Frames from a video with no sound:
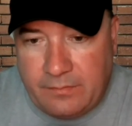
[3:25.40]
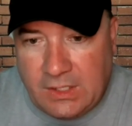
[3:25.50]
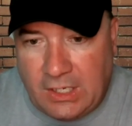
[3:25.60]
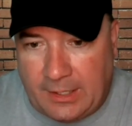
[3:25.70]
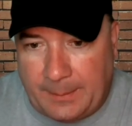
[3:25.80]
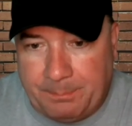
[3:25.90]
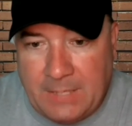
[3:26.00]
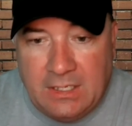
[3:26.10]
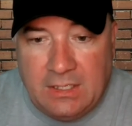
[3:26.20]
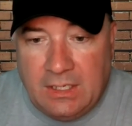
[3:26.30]

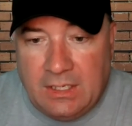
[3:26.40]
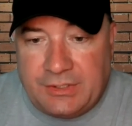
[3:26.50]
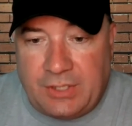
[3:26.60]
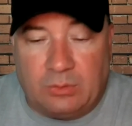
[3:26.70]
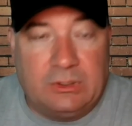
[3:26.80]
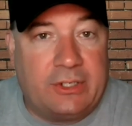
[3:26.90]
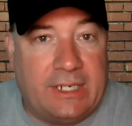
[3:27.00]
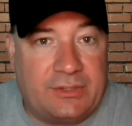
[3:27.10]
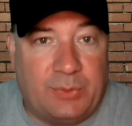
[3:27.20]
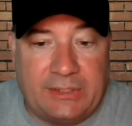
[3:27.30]
So looking
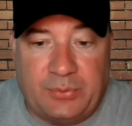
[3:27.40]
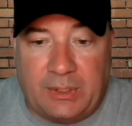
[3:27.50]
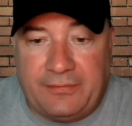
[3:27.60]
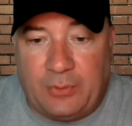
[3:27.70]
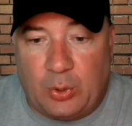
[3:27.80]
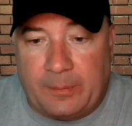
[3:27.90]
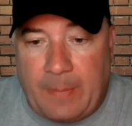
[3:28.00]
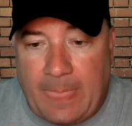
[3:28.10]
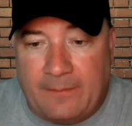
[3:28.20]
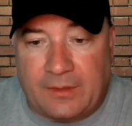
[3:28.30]
at 2024,
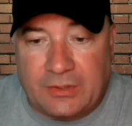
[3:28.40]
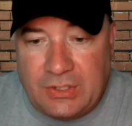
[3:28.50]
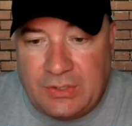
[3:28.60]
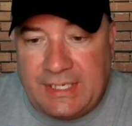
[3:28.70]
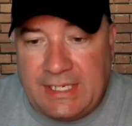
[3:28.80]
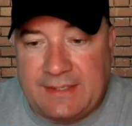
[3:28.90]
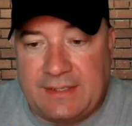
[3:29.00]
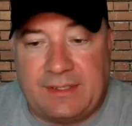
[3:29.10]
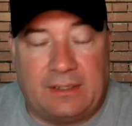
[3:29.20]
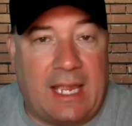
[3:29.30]
for two
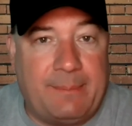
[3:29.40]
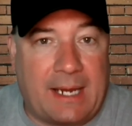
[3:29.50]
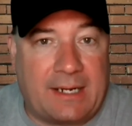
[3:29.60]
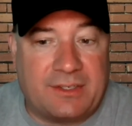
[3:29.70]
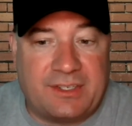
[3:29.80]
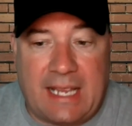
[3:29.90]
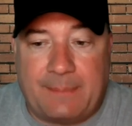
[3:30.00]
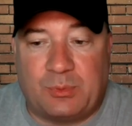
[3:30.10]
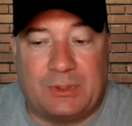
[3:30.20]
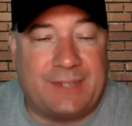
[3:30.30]
seasons, the linebacker
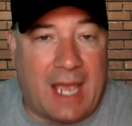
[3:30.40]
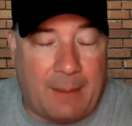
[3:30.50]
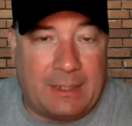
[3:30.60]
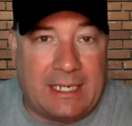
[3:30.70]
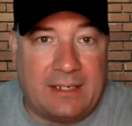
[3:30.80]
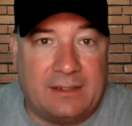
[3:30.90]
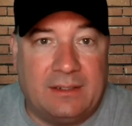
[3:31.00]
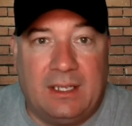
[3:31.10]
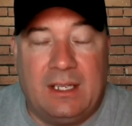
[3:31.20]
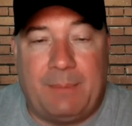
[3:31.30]
snaps were dominated
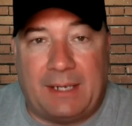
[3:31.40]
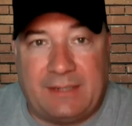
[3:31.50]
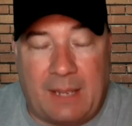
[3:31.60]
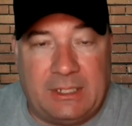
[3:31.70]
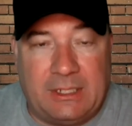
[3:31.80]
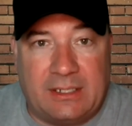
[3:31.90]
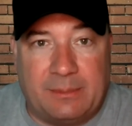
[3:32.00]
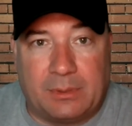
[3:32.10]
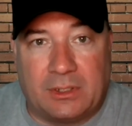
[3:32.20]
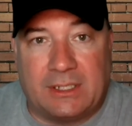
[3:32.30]
by Tommy
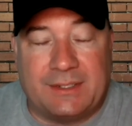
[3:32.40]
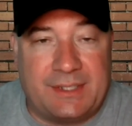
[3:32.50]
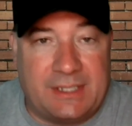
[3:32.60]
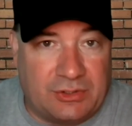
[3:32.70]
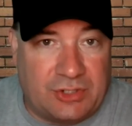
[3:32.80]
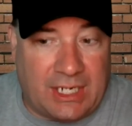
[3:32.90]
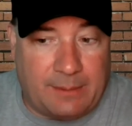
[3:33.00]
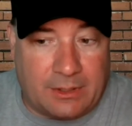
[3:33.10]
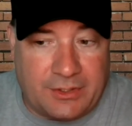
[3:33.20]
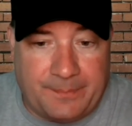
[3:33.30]
Eichenberg and Steel
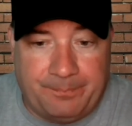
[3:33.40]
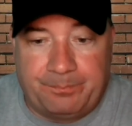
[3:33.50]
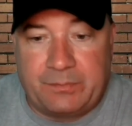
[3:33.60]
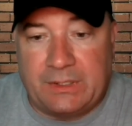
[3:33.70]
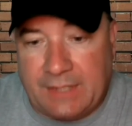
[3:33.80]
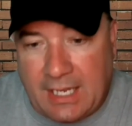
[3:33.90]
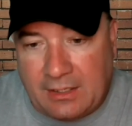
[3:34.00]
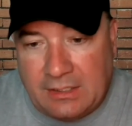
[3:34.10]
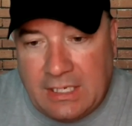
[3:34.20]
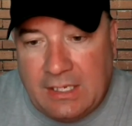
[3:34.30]
Chambers.
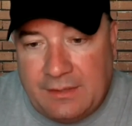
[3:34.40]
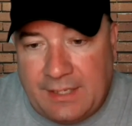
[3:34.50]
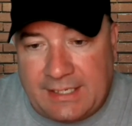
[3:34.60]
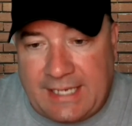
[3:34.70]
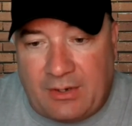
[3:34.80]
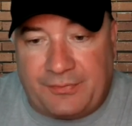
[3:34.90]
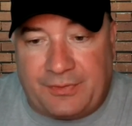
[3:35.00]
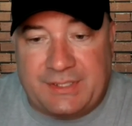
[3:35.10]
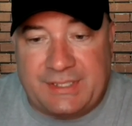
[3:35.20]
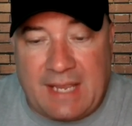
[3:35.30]
Now, they accounted for
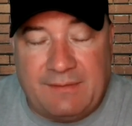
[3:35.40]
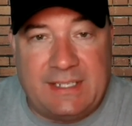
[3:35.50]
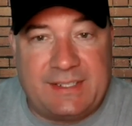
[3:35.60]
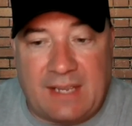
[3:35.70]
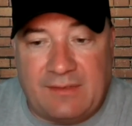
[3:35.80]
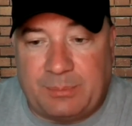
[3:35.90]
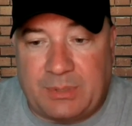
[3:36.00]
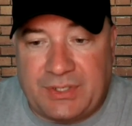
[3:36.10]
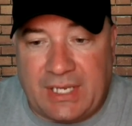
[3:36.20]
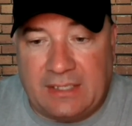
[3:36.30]

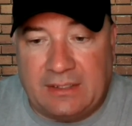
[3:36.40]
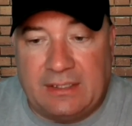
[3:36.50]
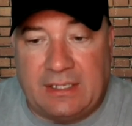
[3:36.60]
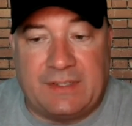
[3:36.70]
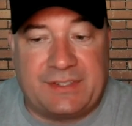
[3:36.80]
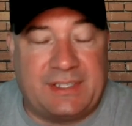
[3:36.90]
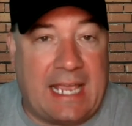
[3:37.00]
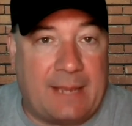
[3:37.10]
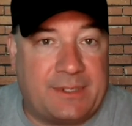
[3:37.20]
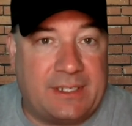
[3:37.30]
77% of the
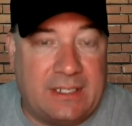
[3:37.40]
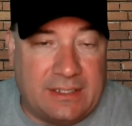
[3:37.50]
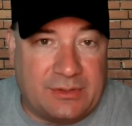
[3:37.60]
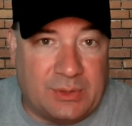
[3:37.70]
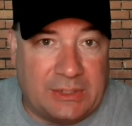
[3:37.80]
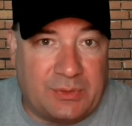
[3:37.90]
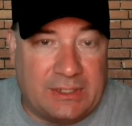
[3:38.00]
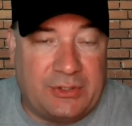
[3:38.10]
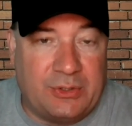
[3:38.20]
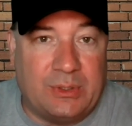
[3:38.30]
snaps in
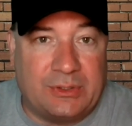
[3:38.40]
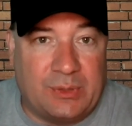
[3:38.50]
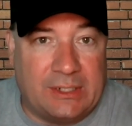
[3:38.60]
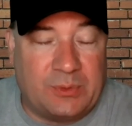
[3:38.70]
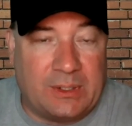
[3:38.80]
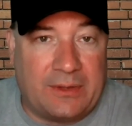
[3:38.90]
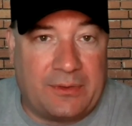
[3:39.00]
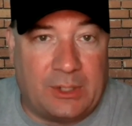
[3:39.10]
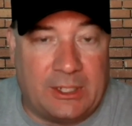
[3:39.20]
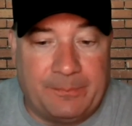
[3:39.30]
2022 and
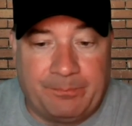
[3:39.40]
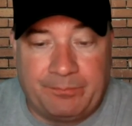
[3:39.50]
2023.